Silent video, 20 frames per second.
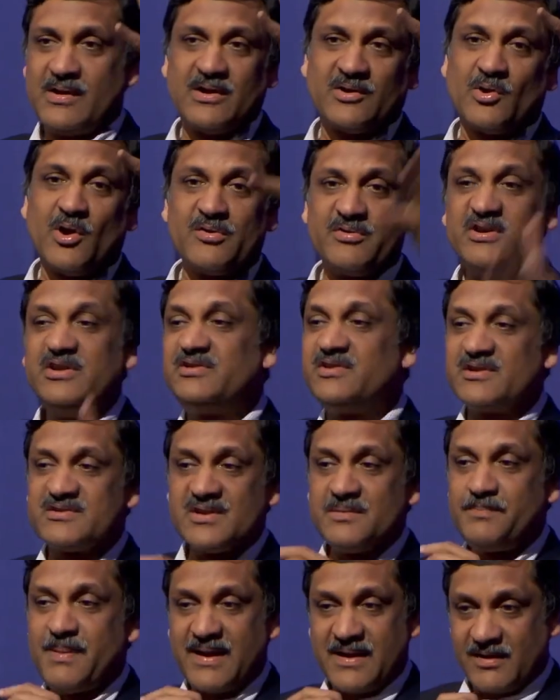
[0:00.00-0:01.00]
called Research
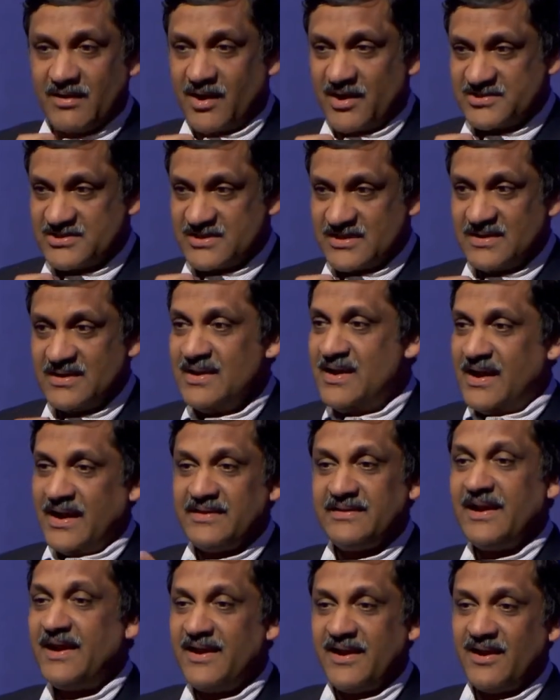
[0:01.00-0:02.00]
and Pedagogy,
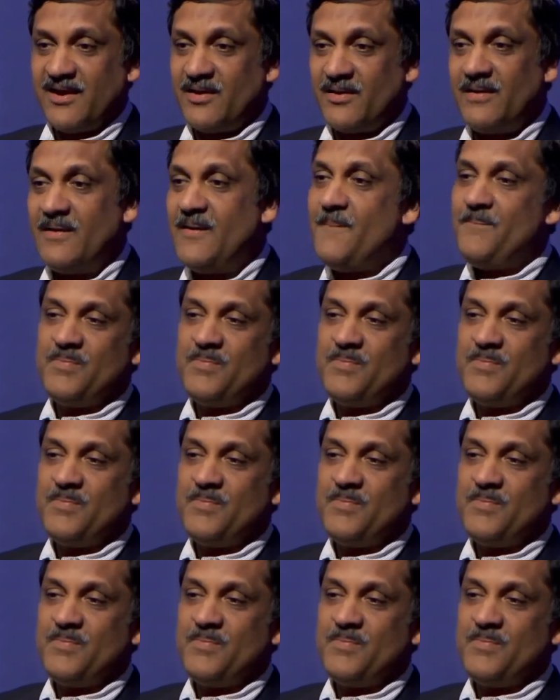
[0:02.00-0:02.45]
and there